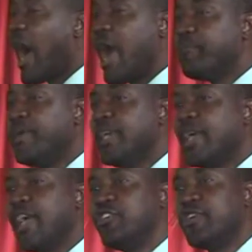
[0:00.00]
are
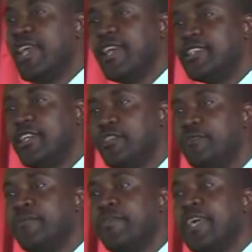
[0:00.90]
being educated
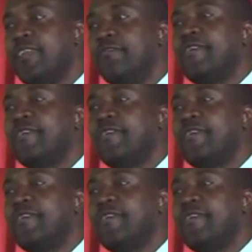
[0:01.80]
to fill